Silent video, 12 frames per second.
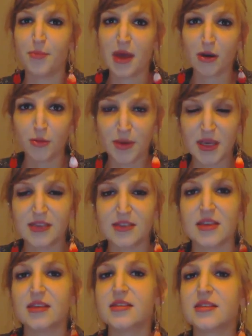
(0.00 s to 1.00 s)
metal
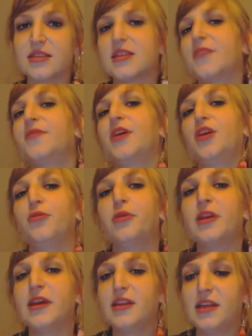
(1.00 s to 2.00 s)
pieces and stuff that you
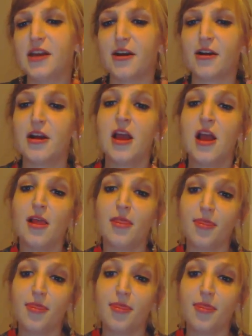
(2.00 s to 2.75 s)
want to adhere,